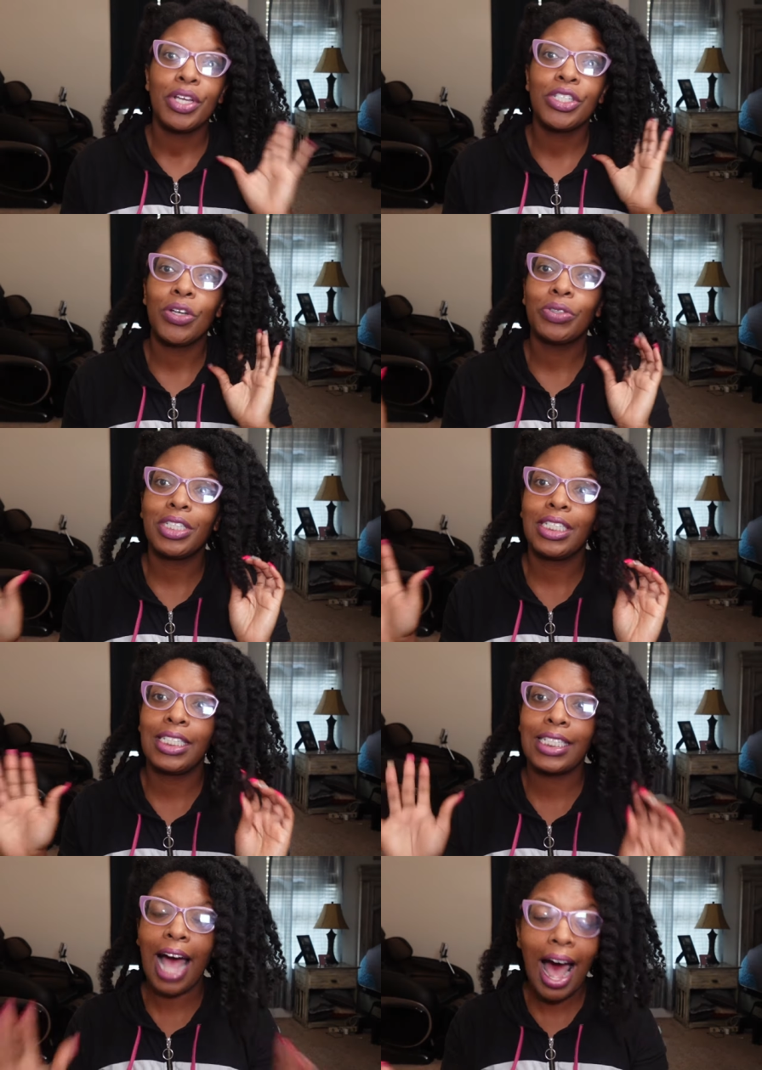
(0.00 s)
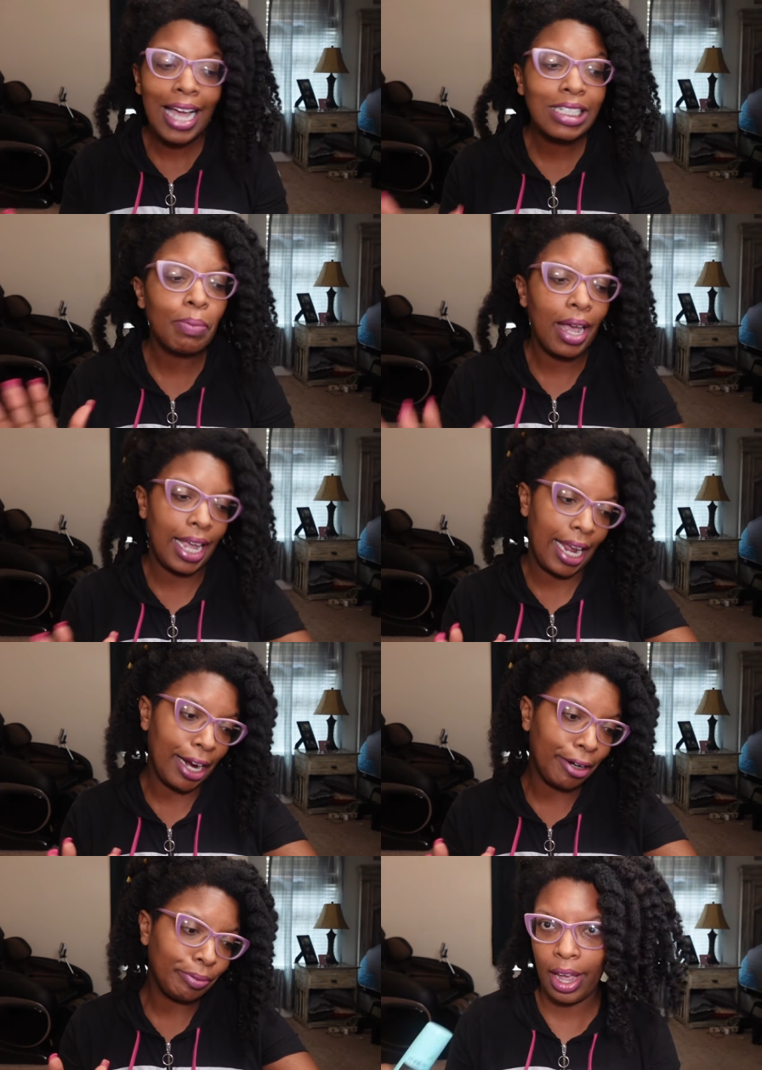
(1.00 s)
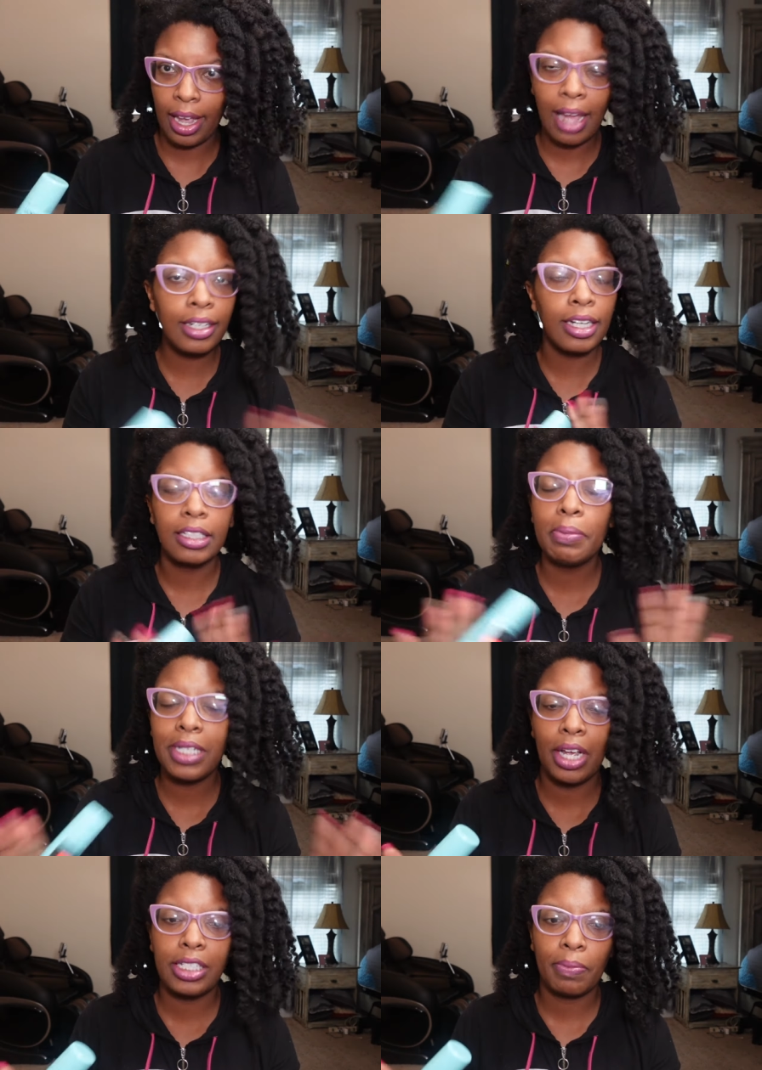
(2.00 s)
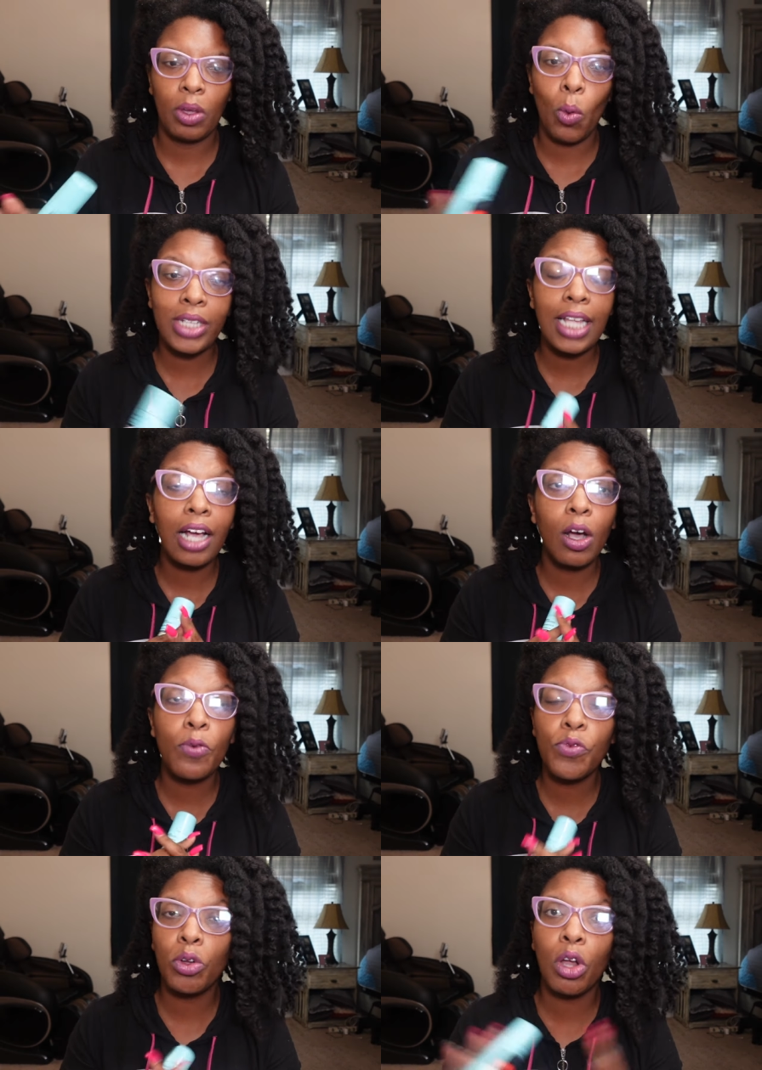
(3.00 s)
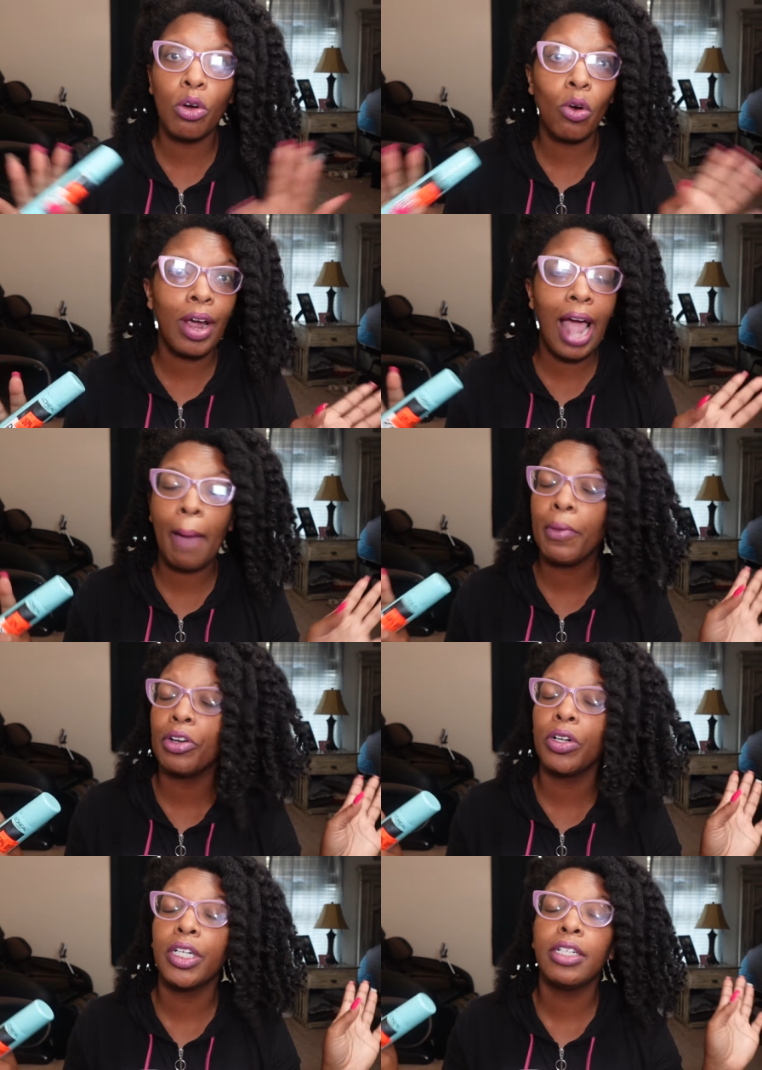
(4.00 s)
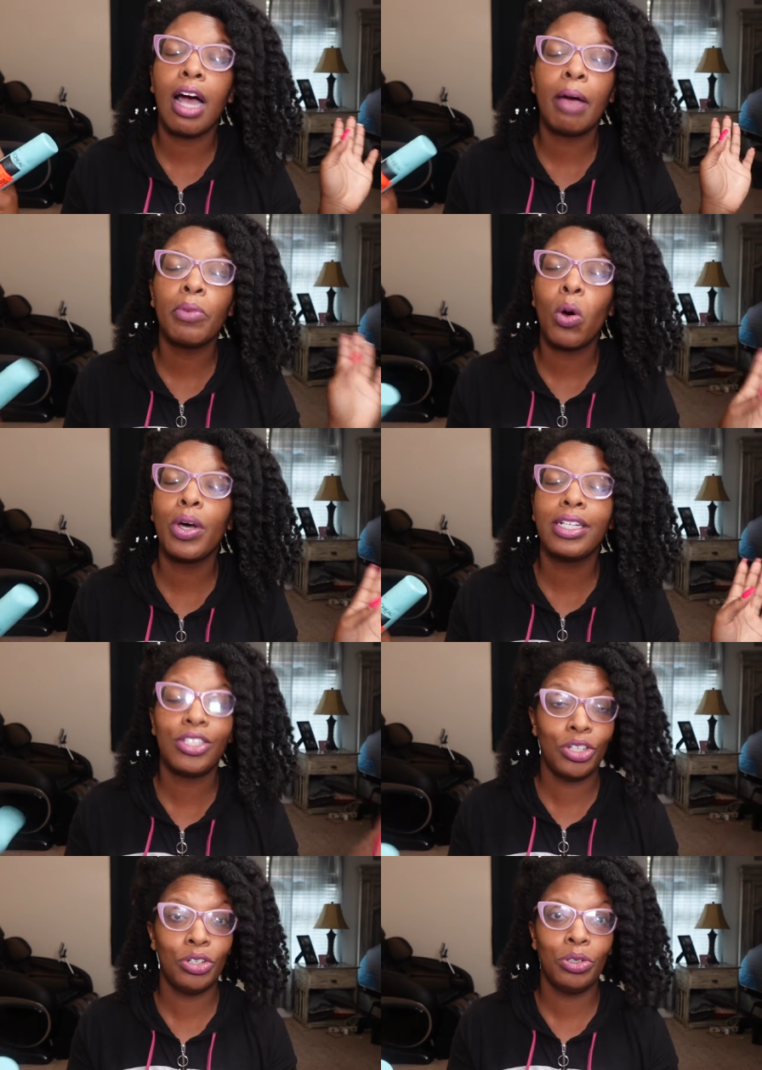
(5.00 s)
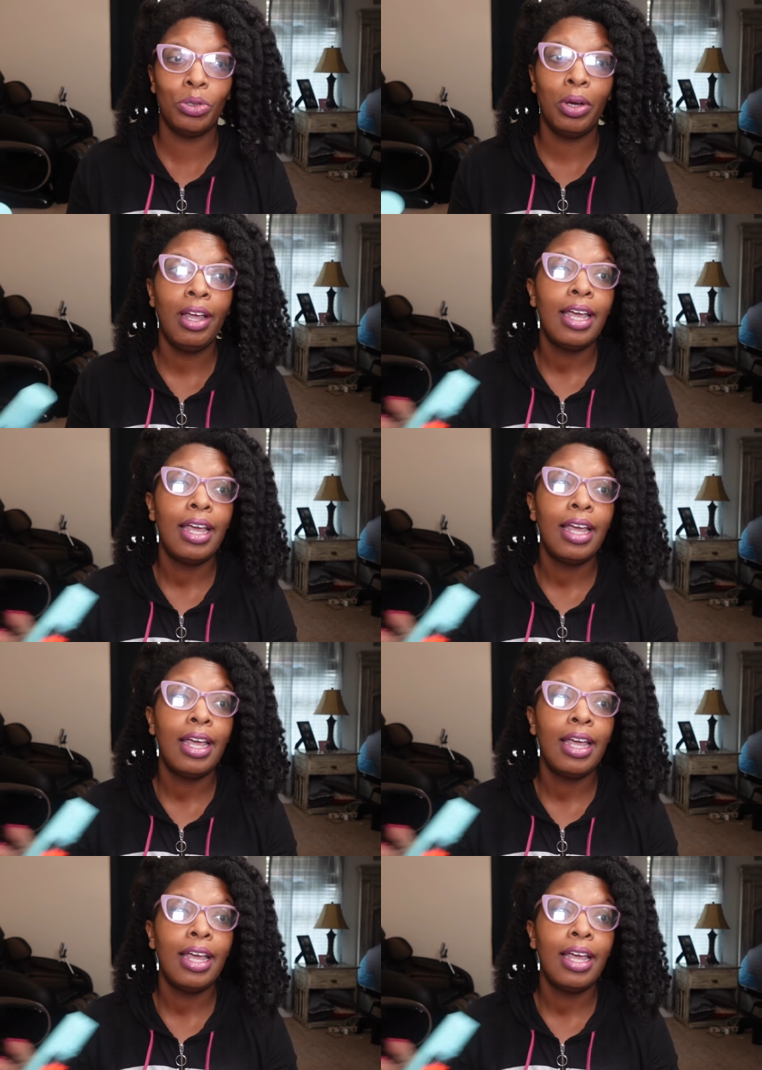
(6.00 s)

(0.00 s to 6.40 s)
so to disguise my hair look let me tell you something once i go full on gray i'm gonna i'm going to